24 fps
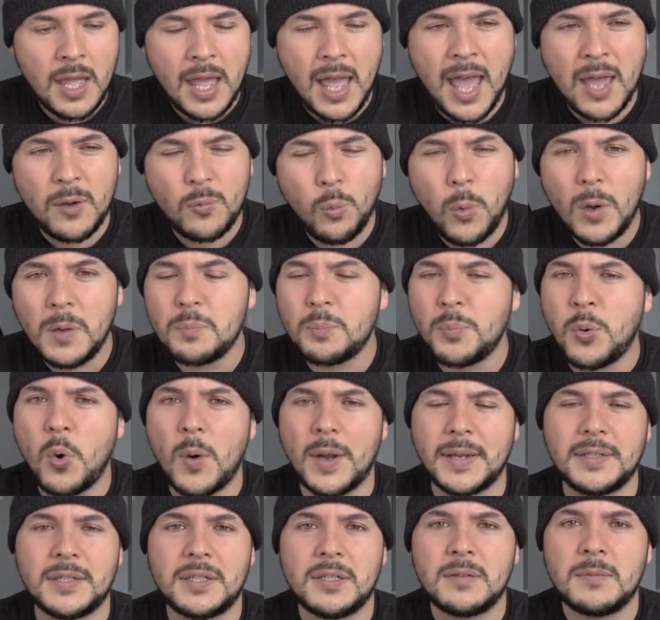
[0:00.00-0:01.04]
at what
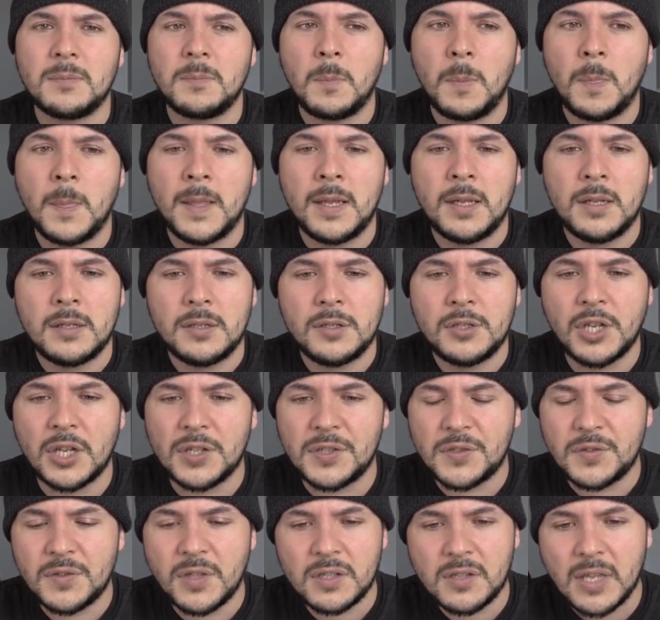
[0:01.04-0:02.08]
point
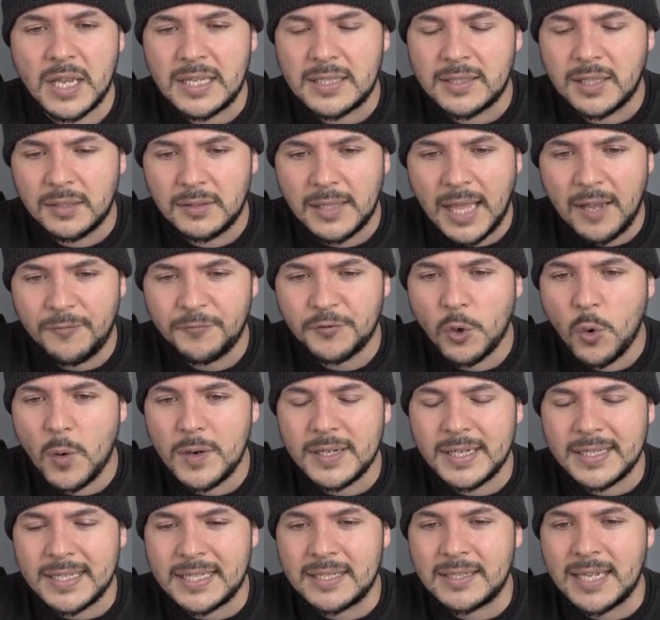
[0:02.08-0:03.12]
is the left going
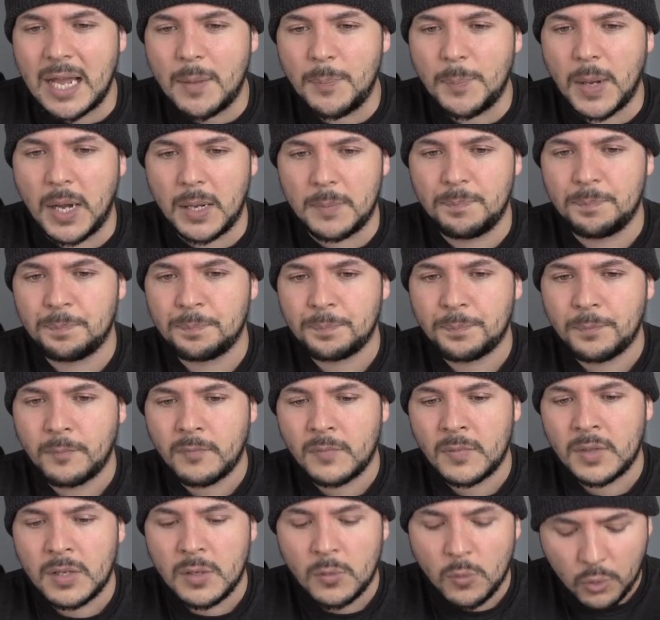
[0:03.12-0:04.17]
to step up?
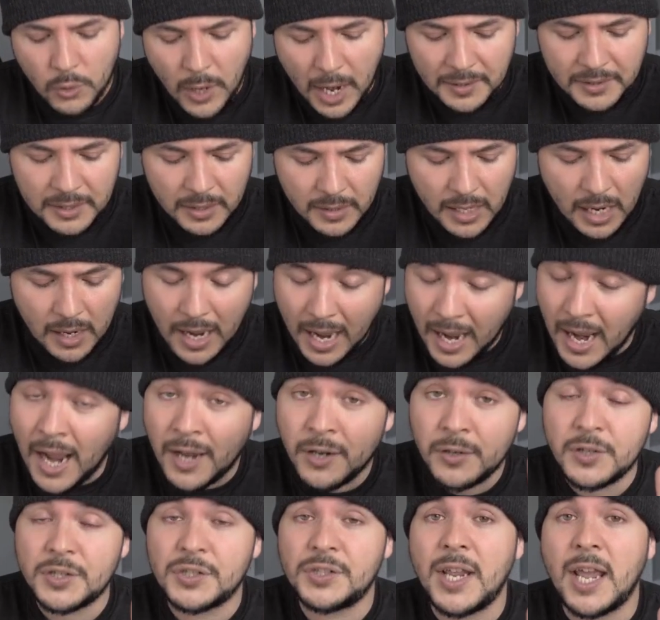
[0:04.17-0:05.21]
Granted, I
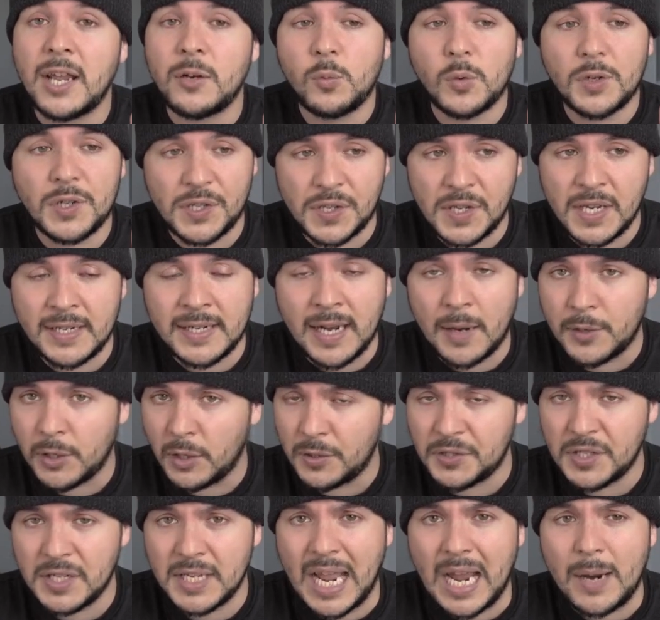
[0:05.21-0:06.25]
understand we're seeing now
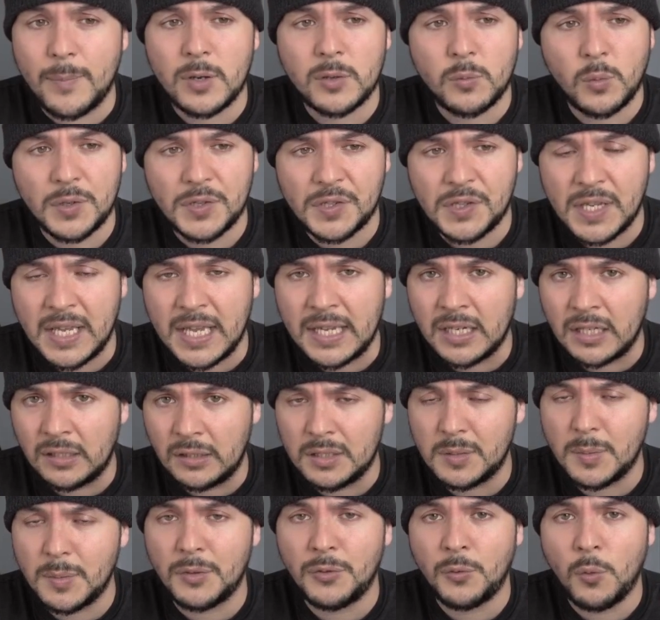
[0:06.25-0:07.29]
Tulsi Gabbard, we're seeing
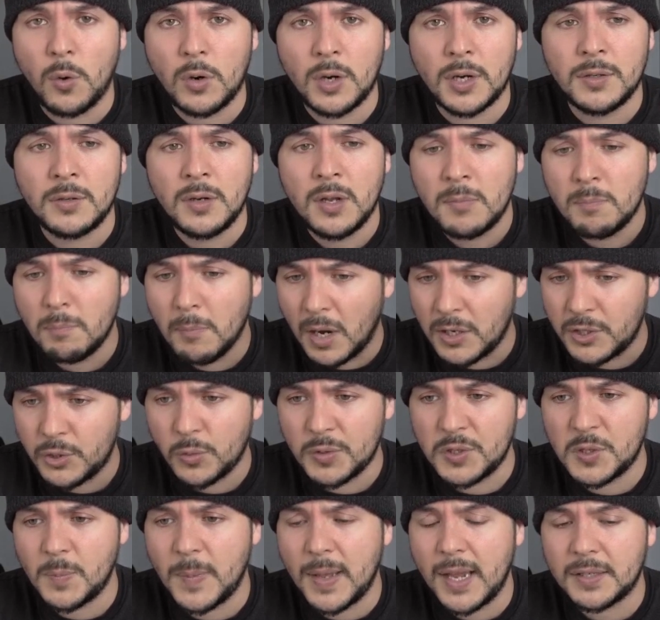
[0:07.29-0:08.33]
Elizabeth Warren, much
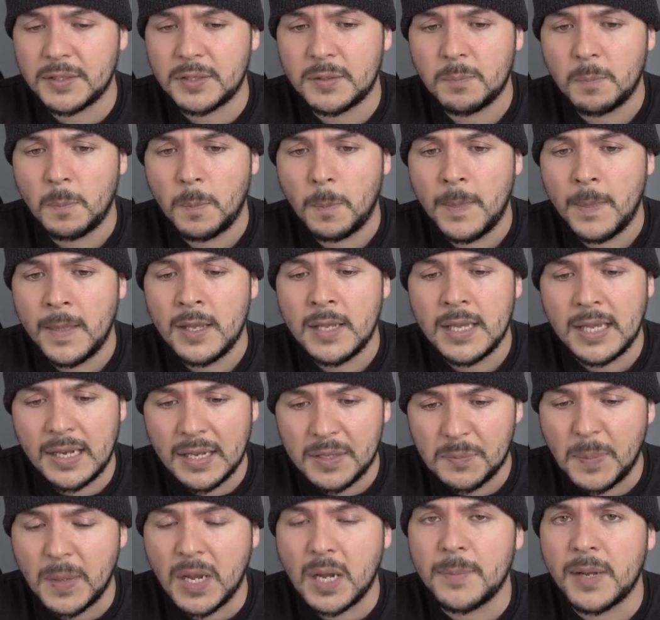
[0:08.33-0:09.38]
respect. It is
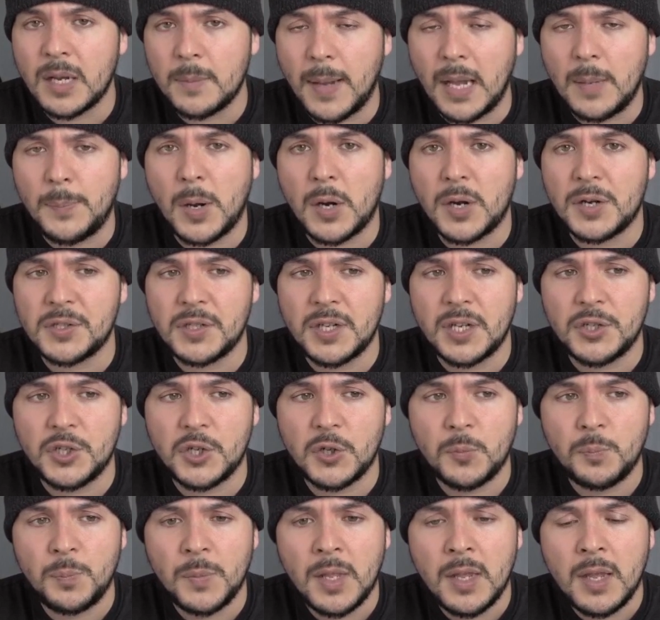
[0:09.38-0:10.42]
becoming a bipartisan
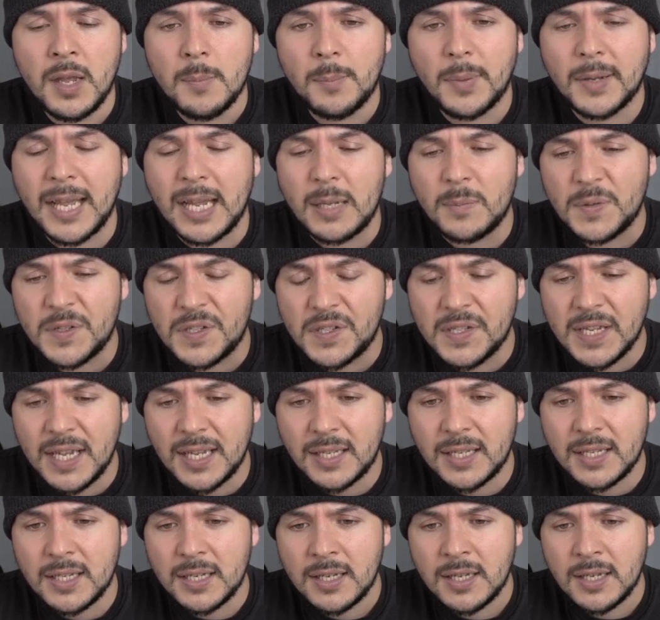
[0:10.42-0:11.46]
issue, but I am
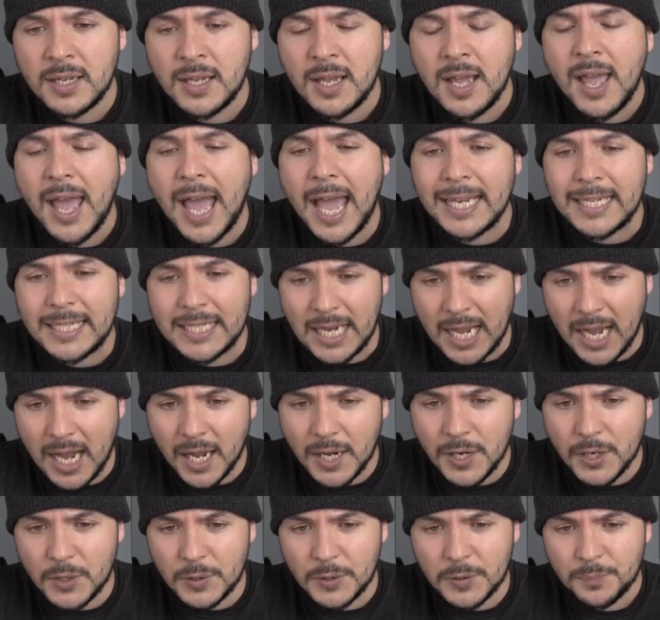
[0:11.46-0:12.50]
sick and
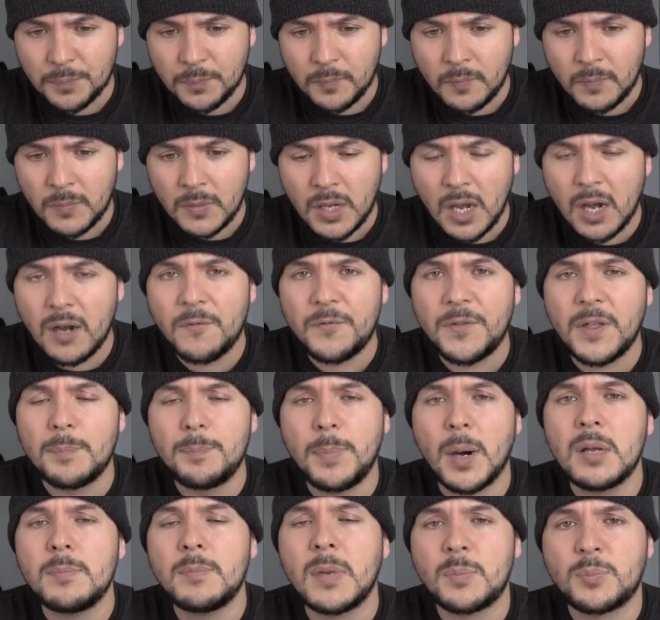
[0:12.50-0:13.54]
tired of the
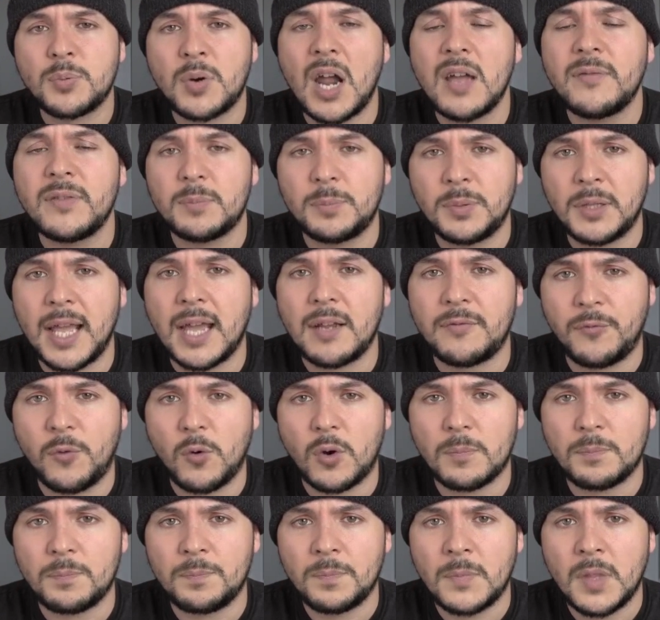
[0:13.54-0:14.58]
but my private
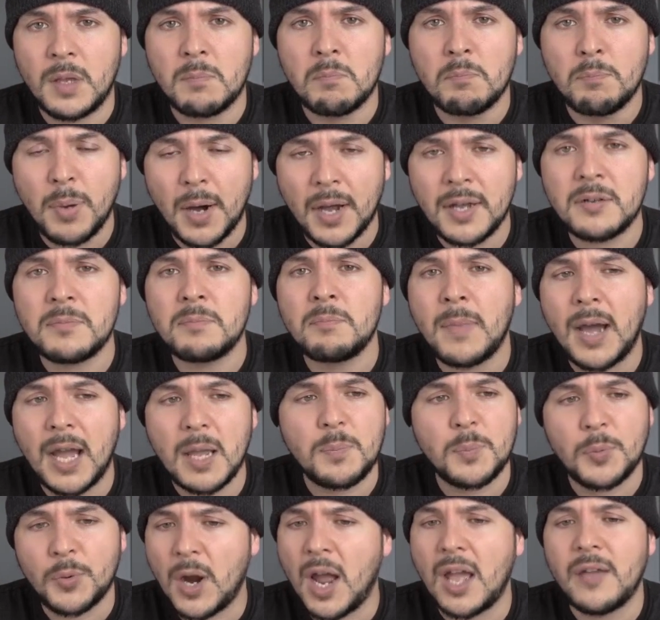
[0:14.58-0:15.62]
platform. But my
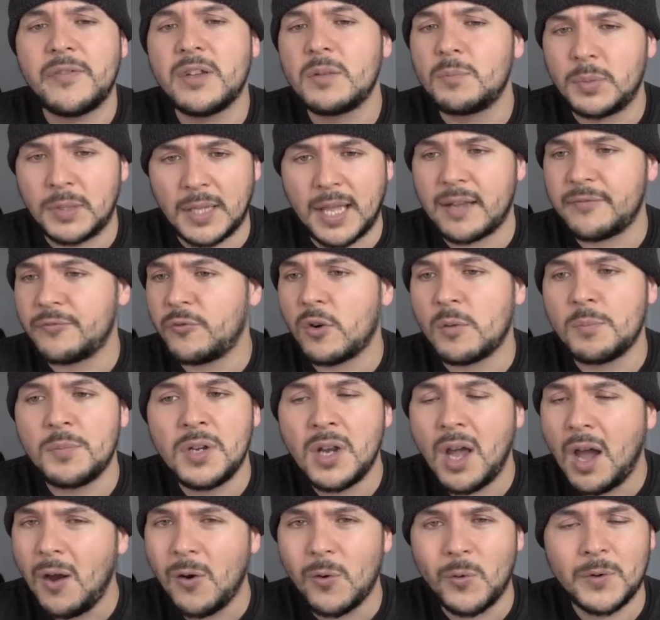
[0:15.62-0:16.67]
private platform.
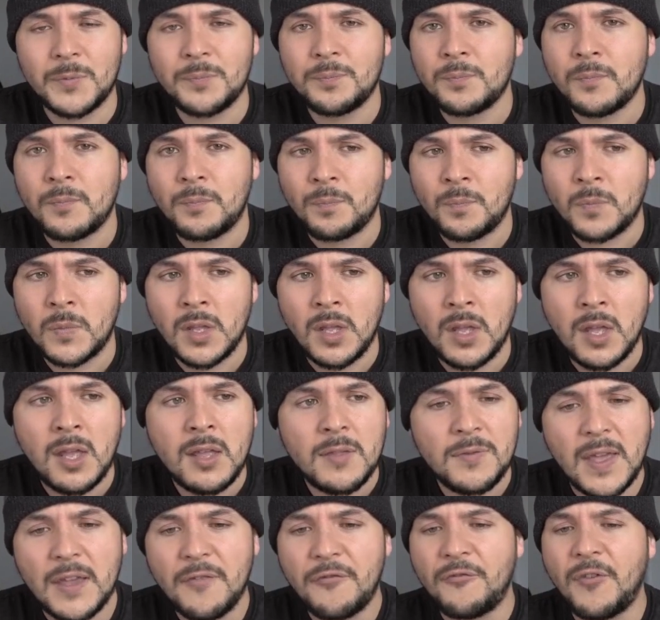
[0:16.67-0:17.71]
No,
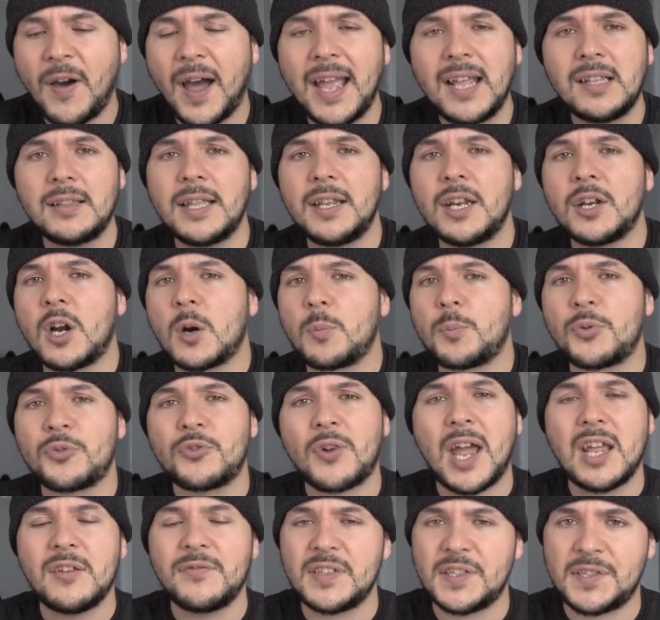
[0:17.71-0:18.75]
they violated our
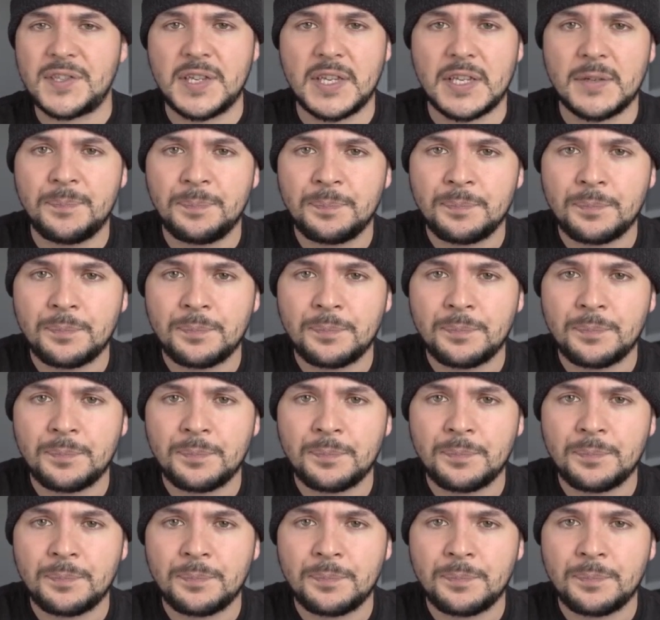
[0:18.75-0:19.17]
privacy.